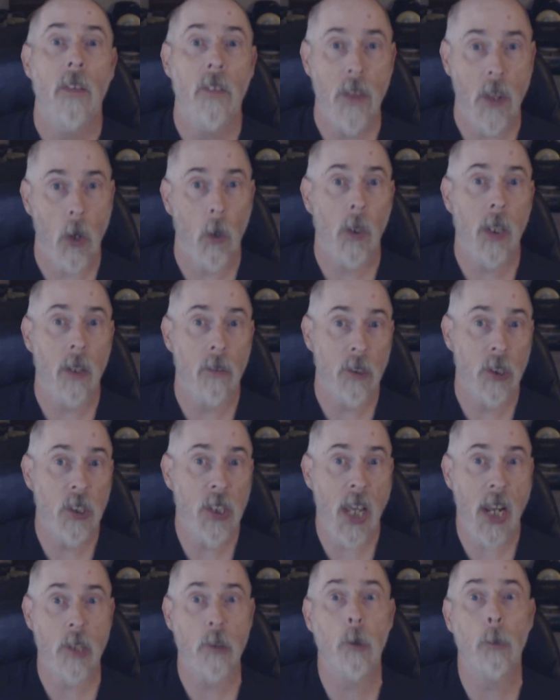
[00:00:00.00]
Then I'll give a
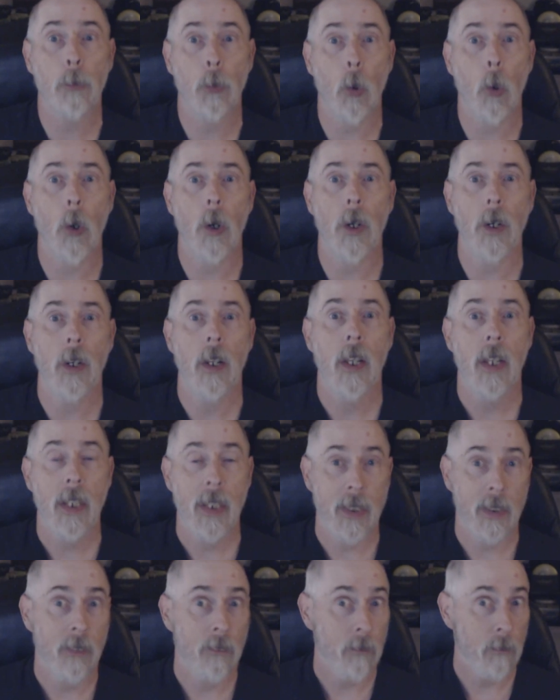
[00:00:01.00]
status report
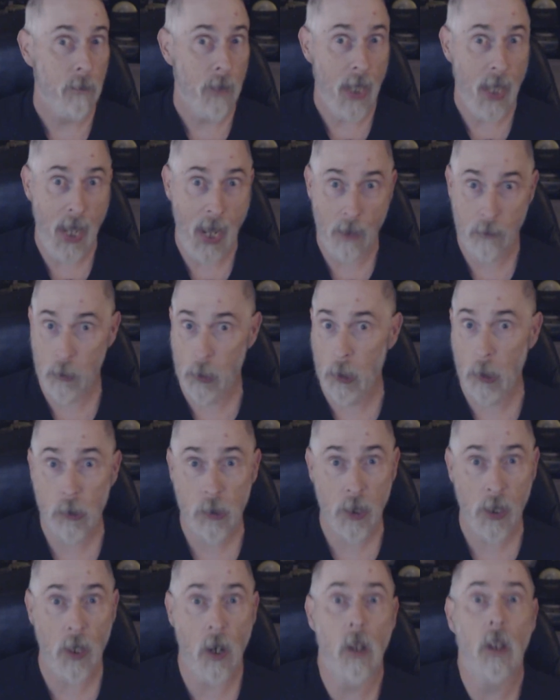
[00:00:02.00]
after
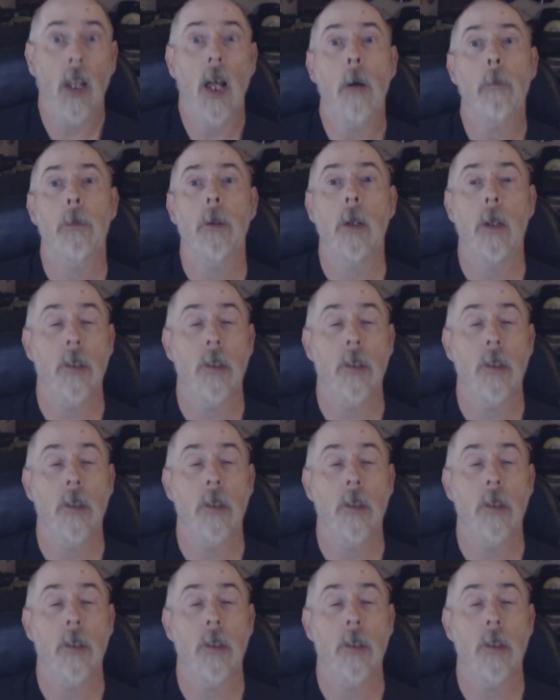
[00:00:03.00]
using it all up,